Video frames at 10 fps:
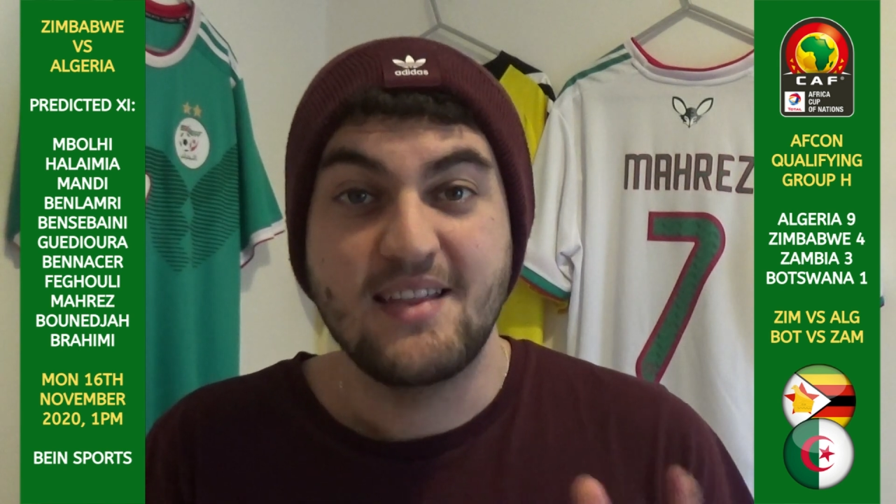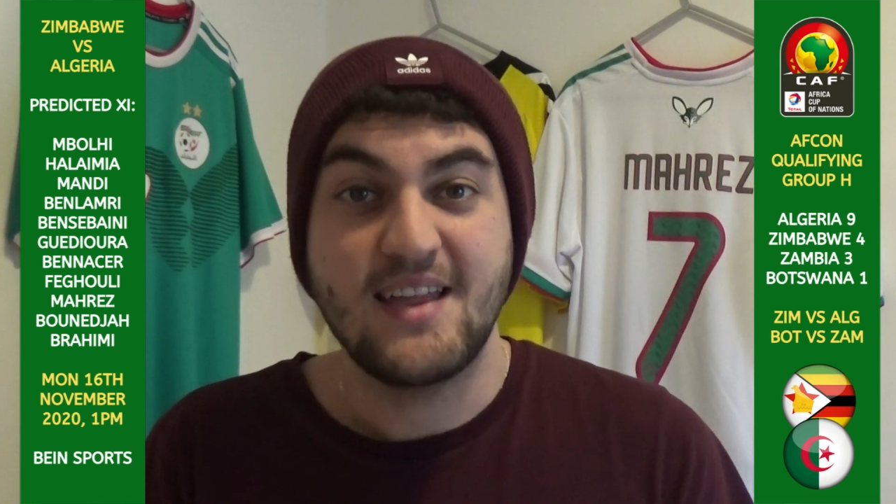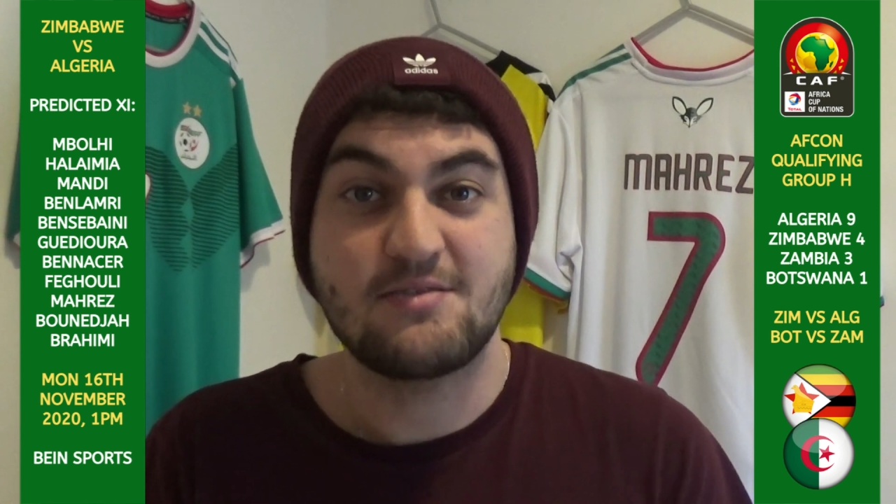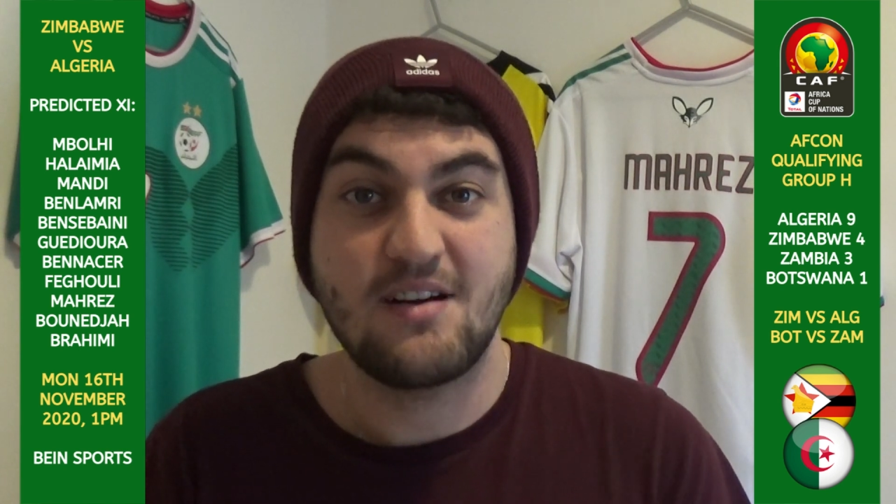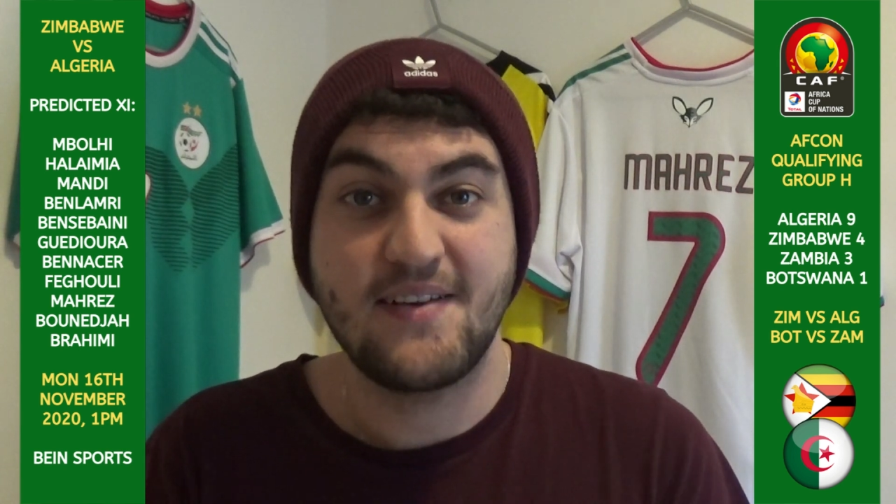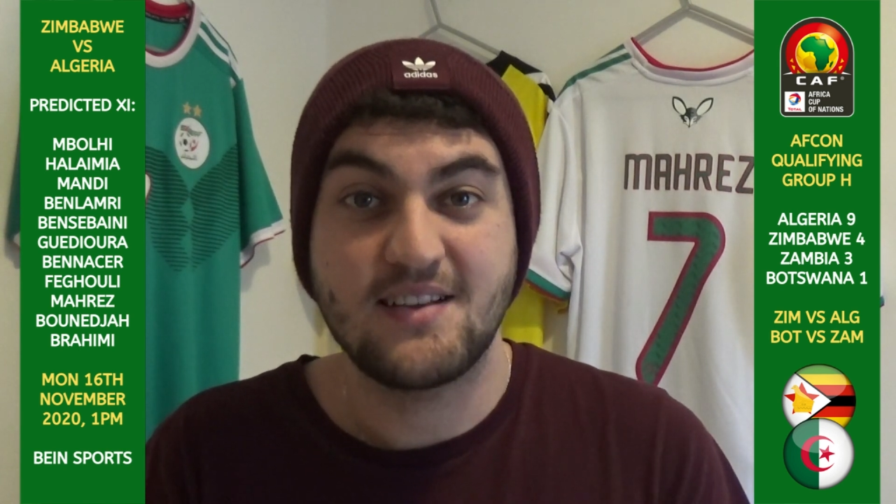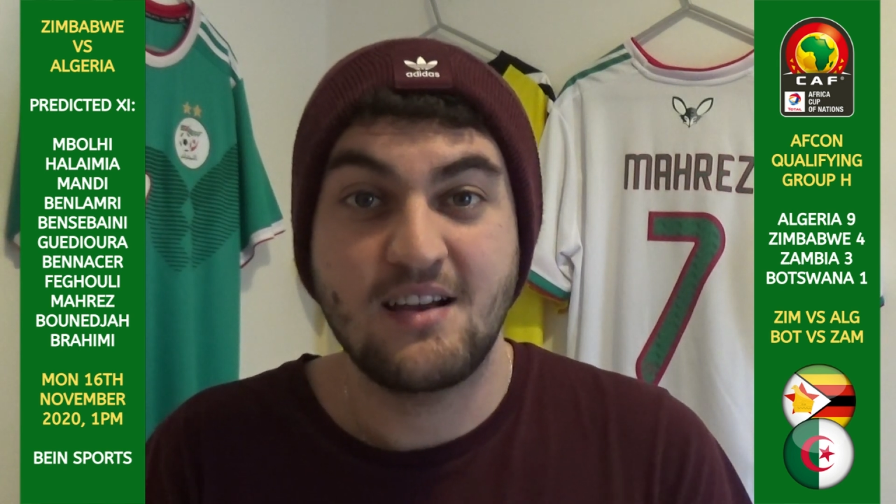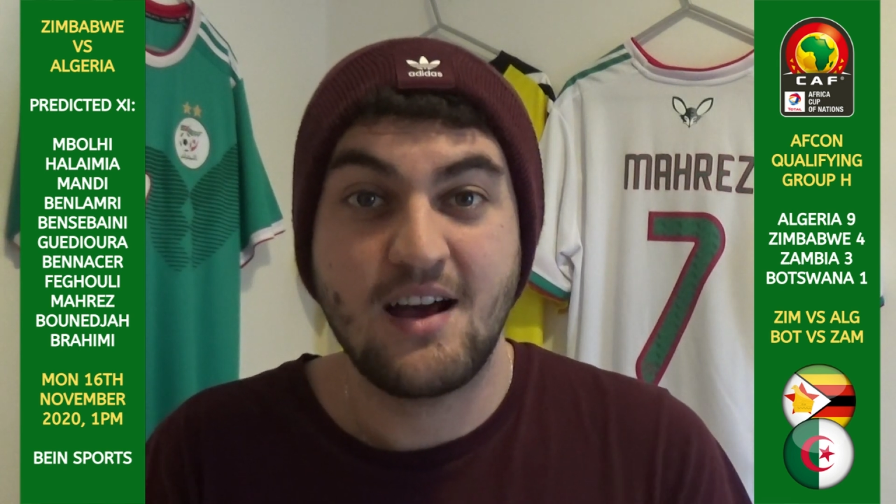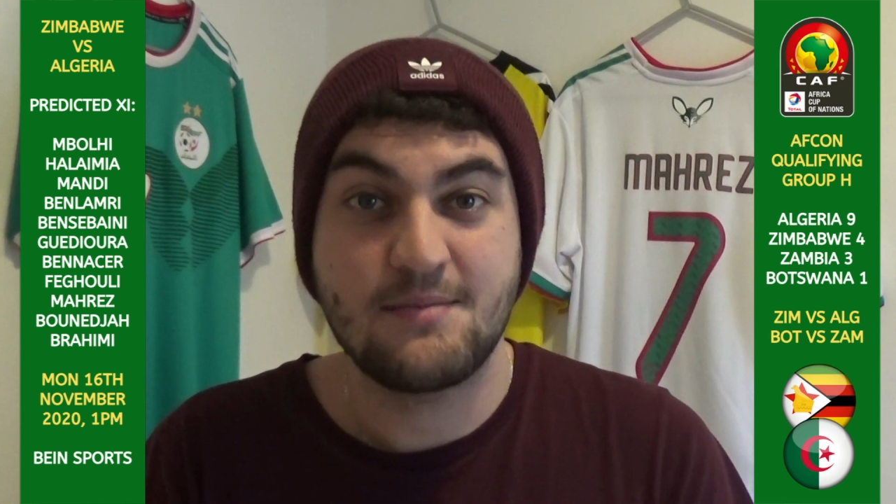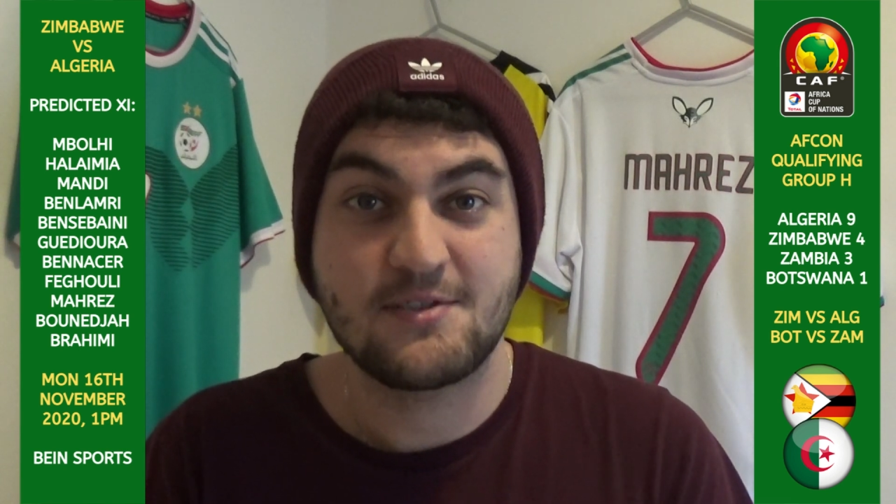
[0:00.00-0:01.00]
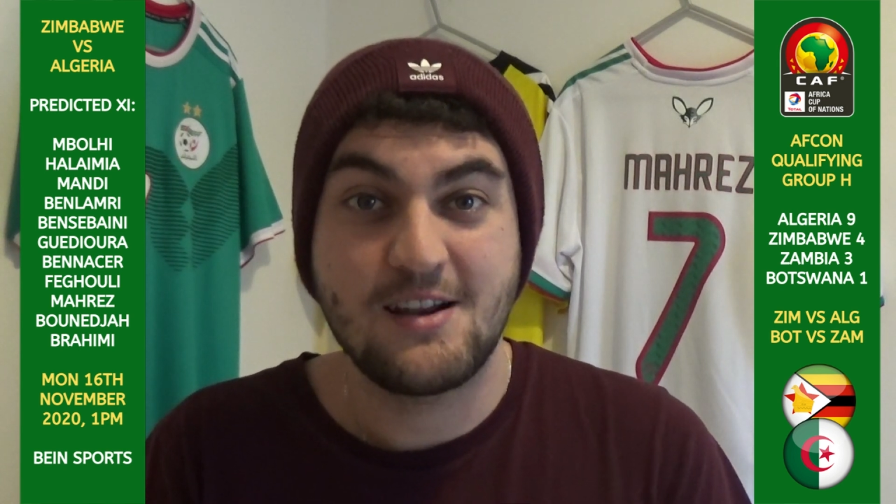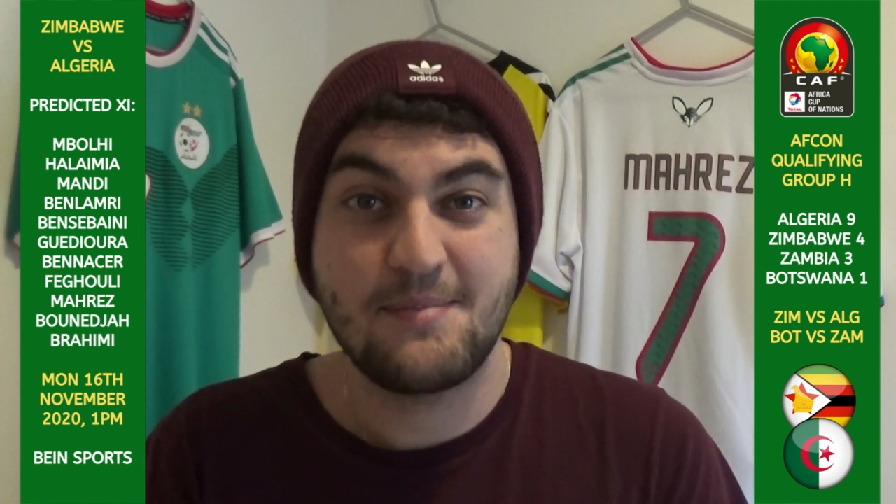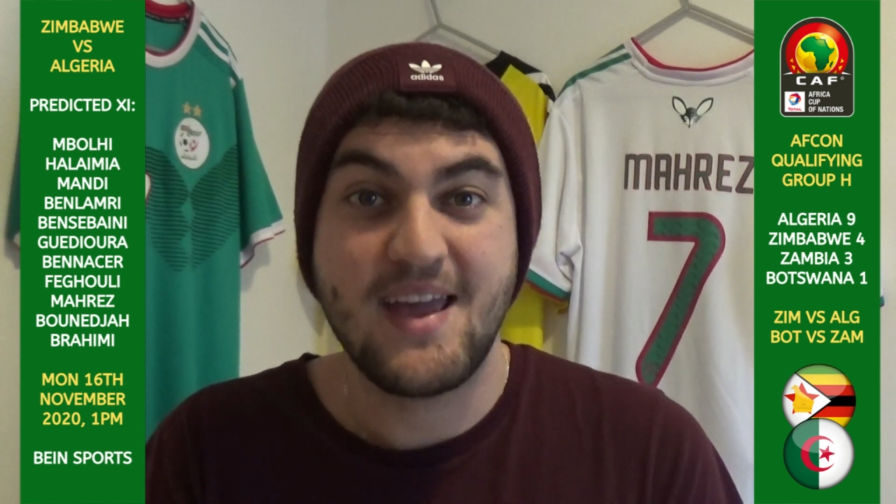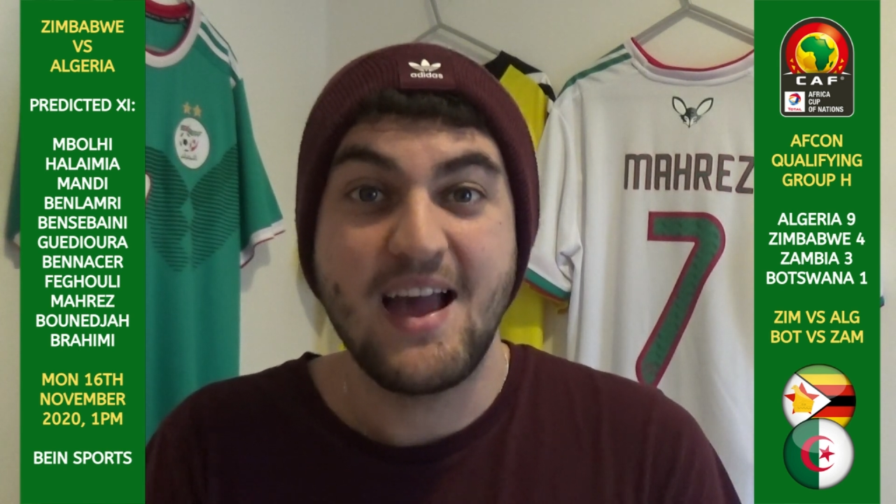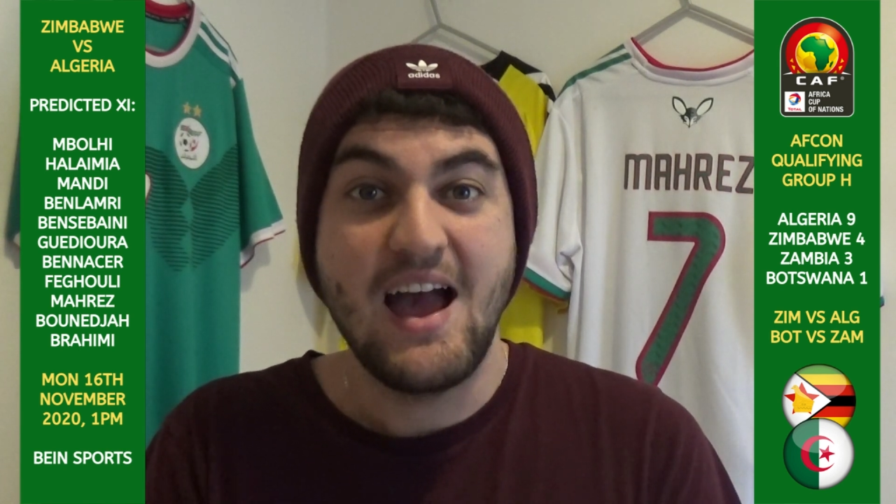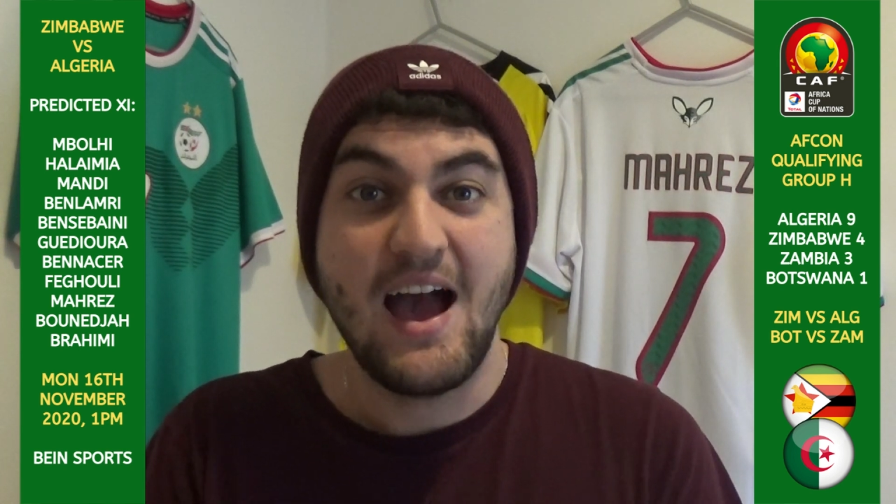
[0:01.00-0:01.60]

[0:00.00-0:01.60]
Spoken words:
That's what I think the lineup's going to be.